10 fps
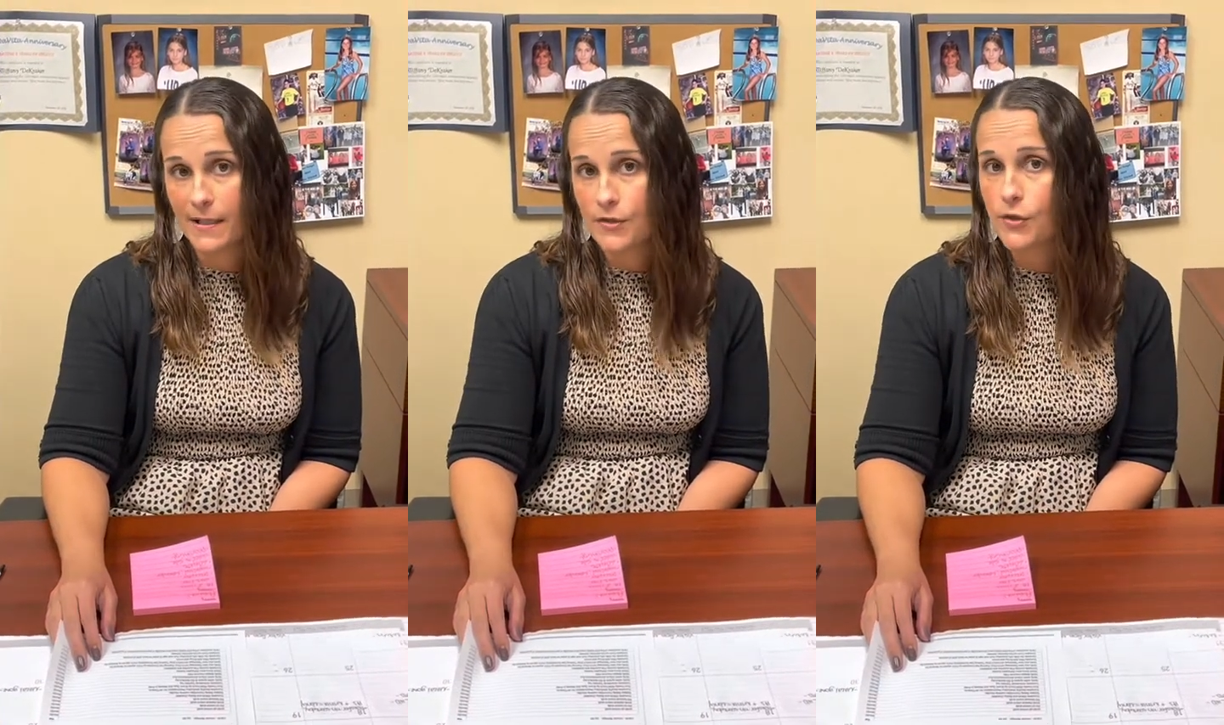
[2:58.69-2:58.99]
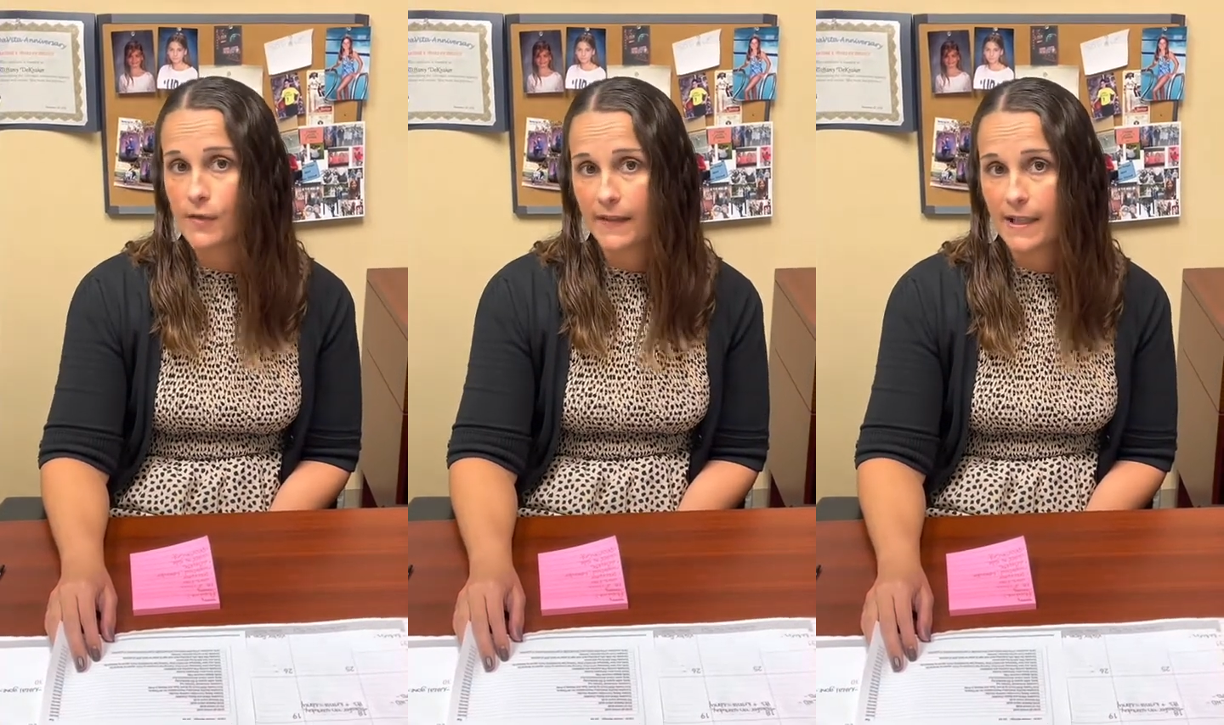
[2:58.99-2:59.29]

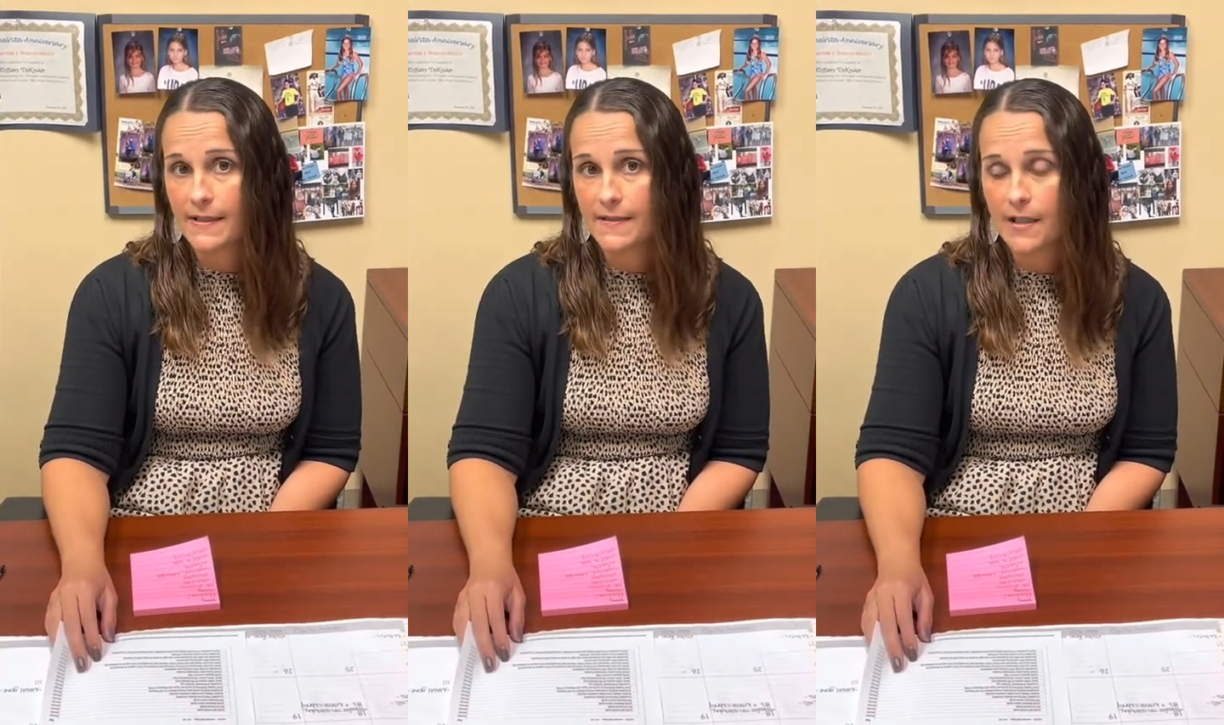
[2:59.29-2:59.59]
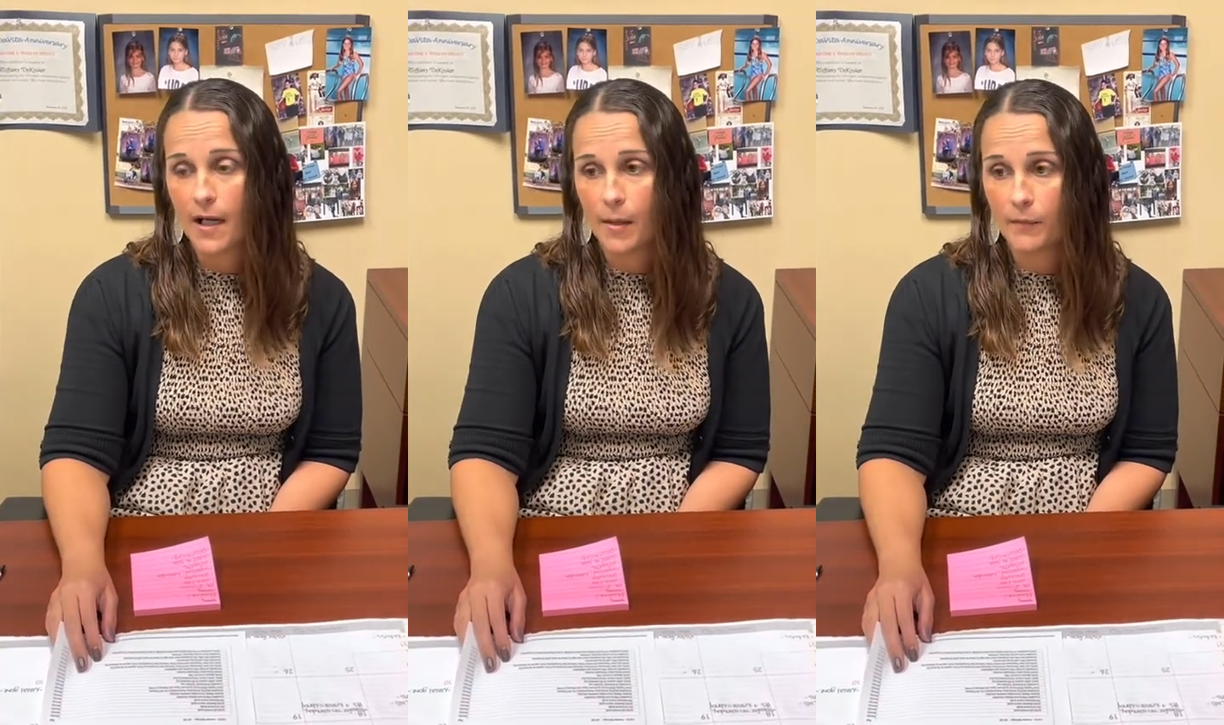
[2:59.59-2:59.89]
surveys
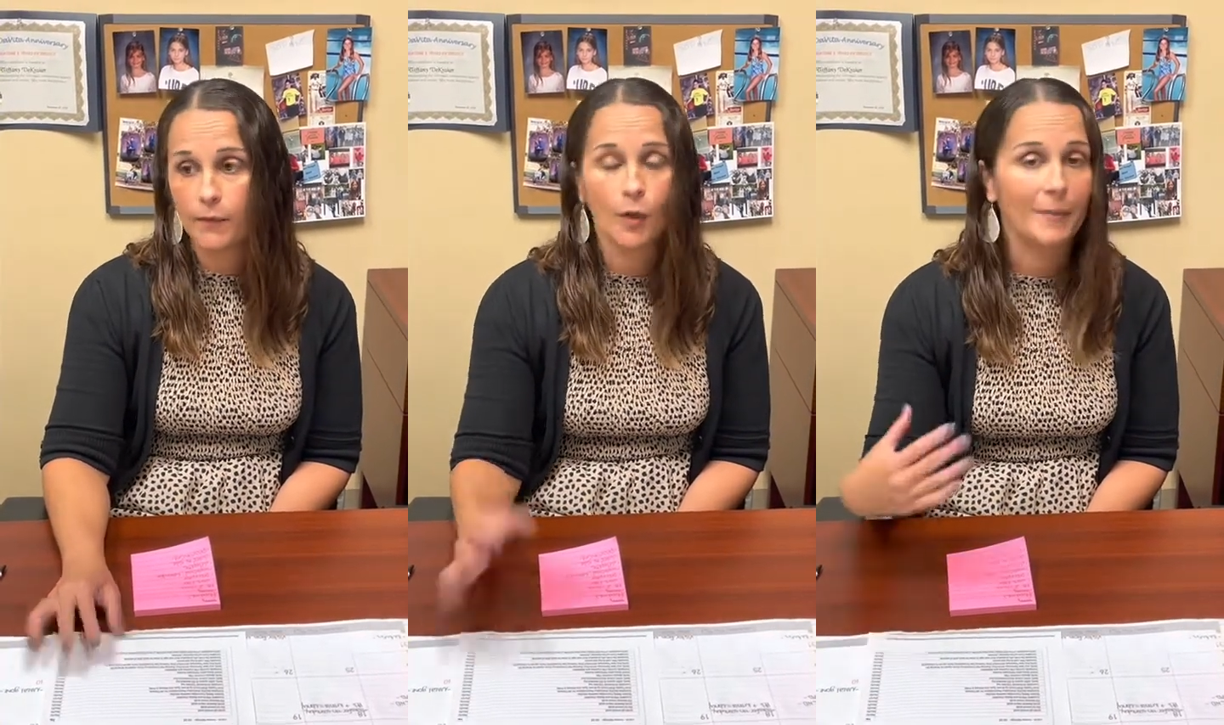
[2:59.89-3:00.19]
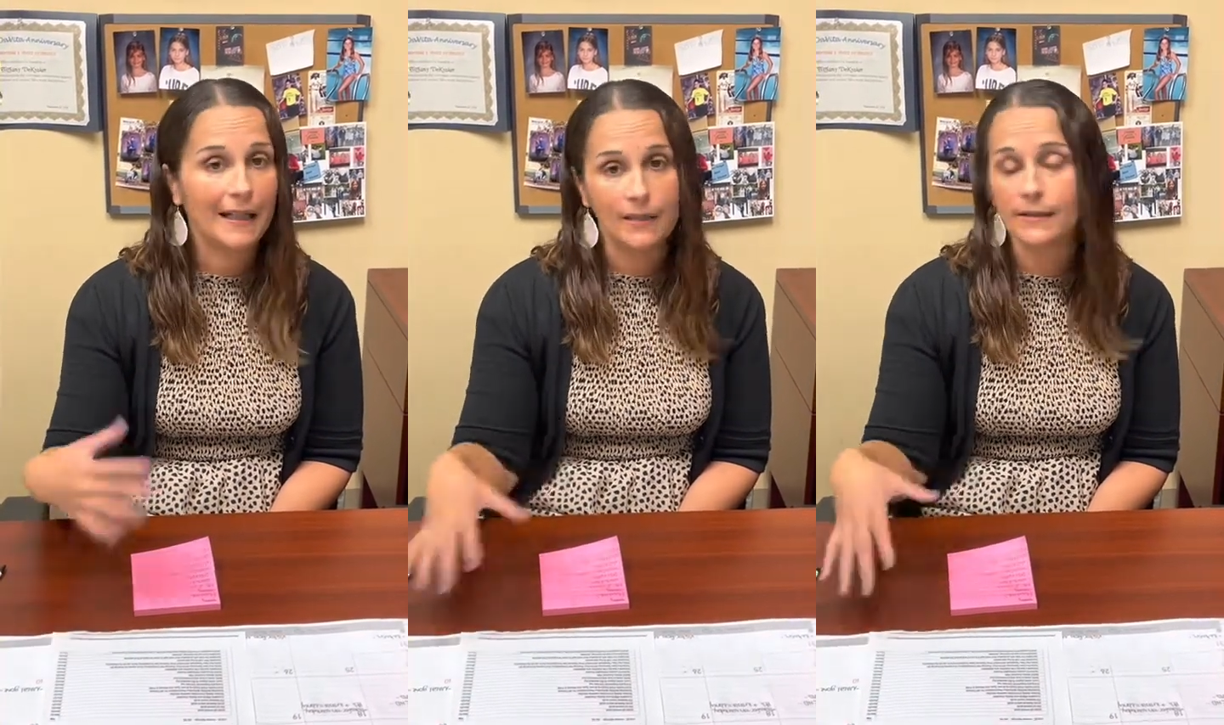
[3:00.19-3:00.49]
for
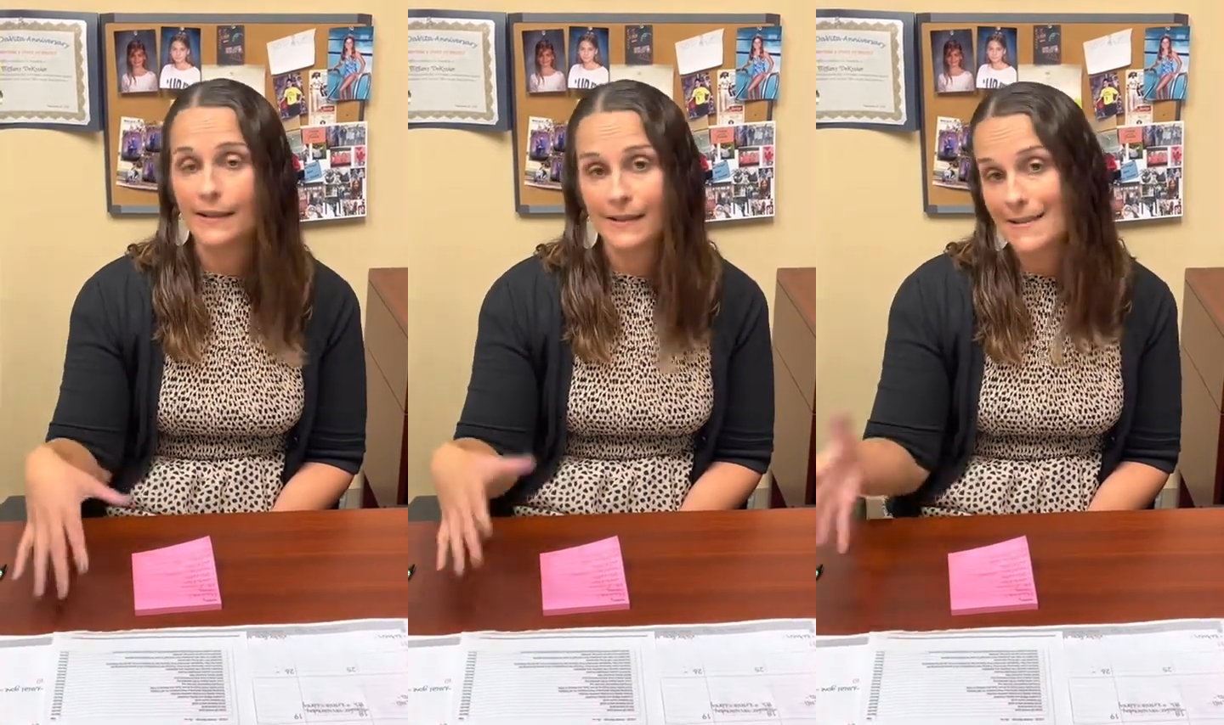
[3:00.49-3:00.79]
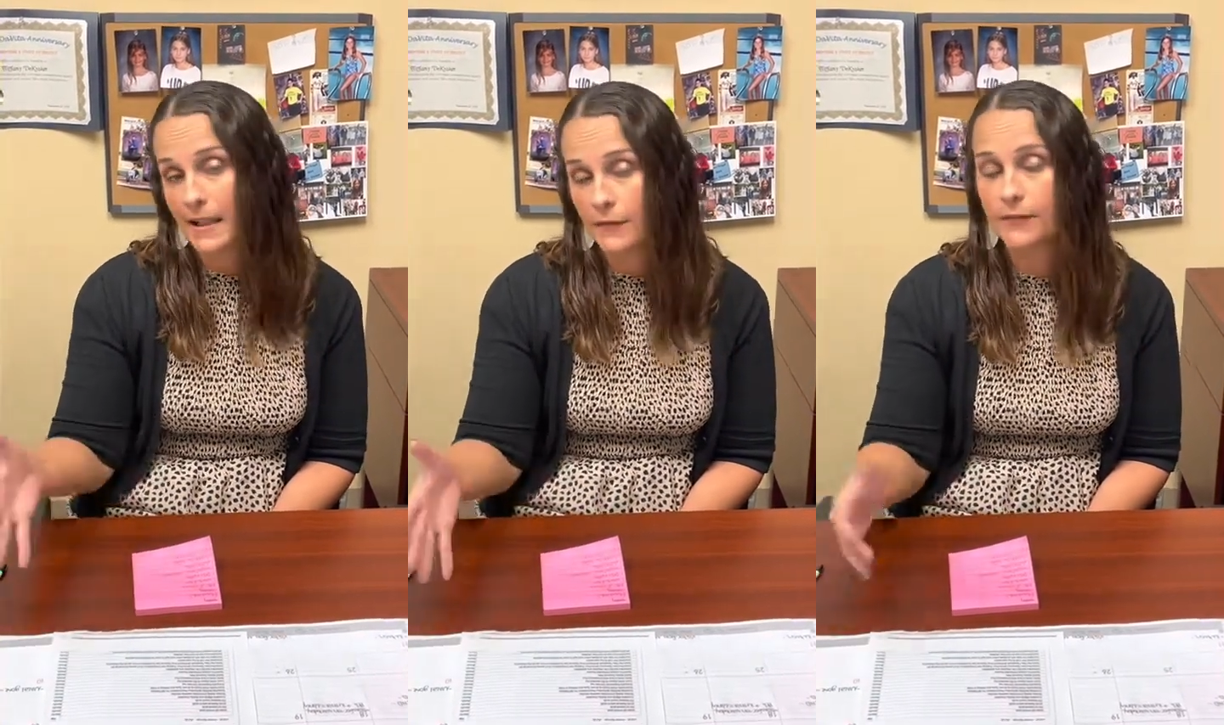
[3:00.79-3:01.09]
my clinics
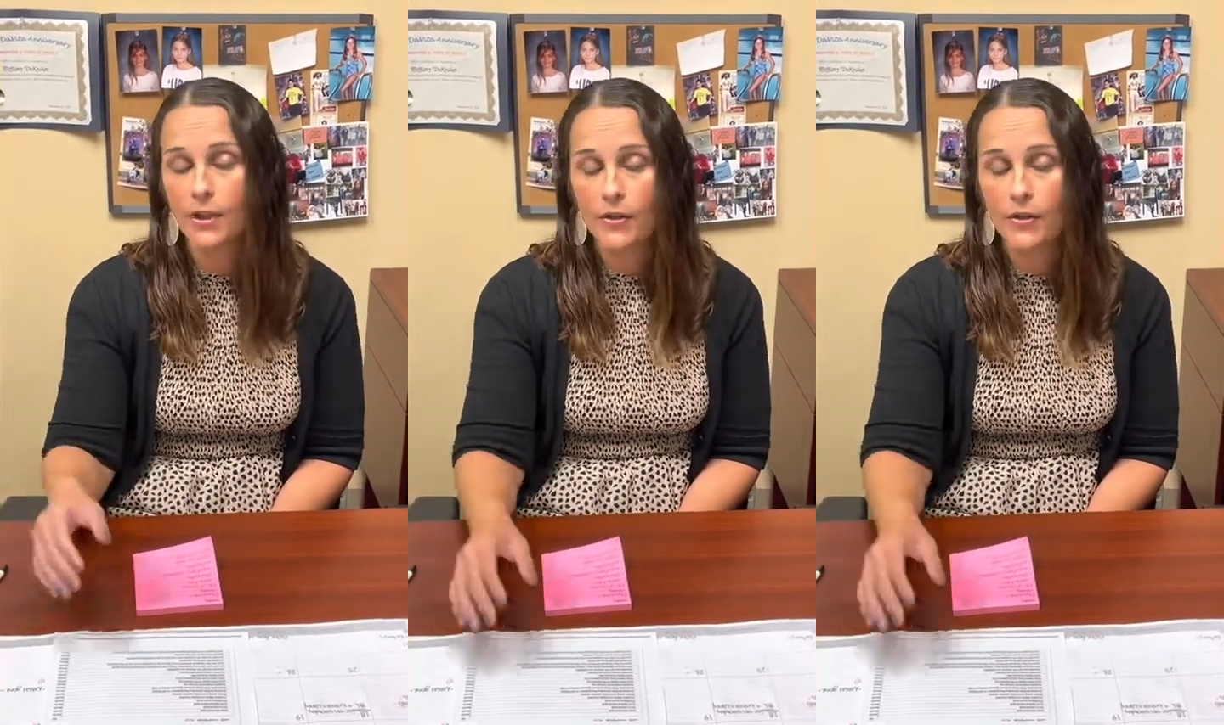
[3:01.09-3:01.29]
and for other